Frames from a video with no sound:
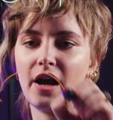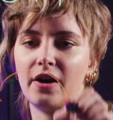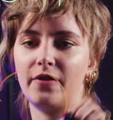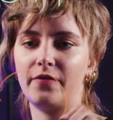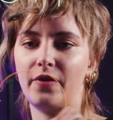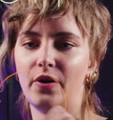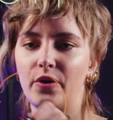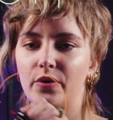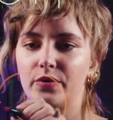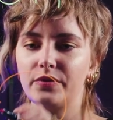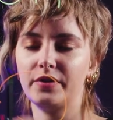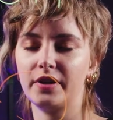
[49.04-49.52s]
are
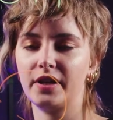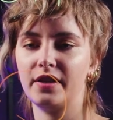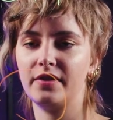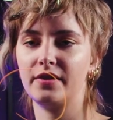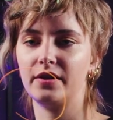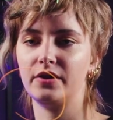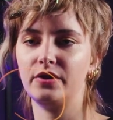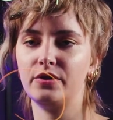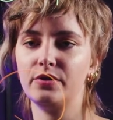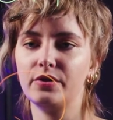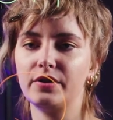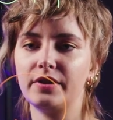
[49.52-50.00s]
found in
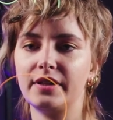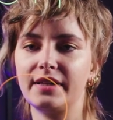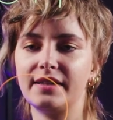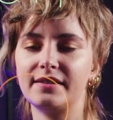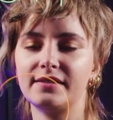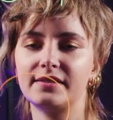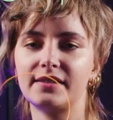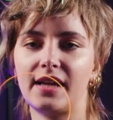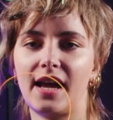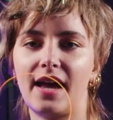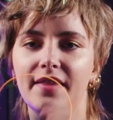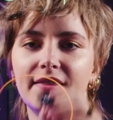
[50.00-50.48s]
the
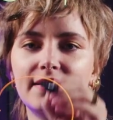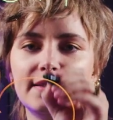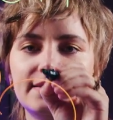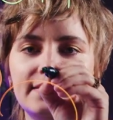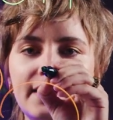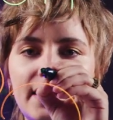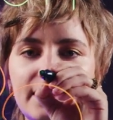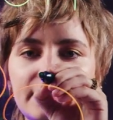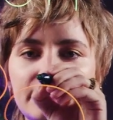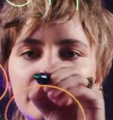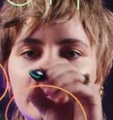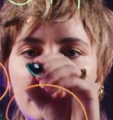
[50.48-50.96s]
nucleus at the
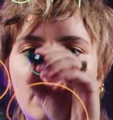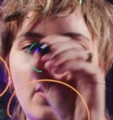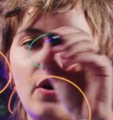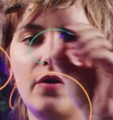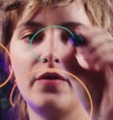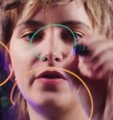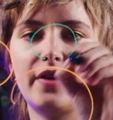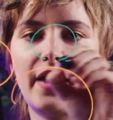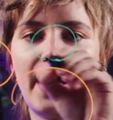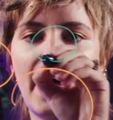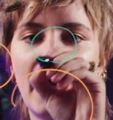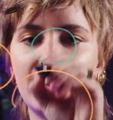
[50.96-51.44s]
center
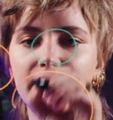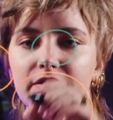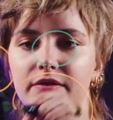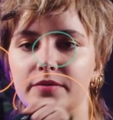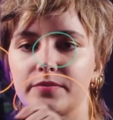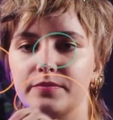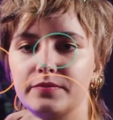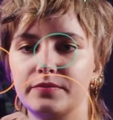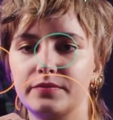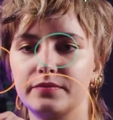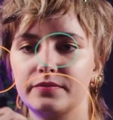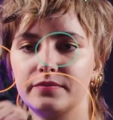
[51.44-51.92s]
of the
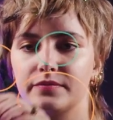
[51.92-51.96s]
atom.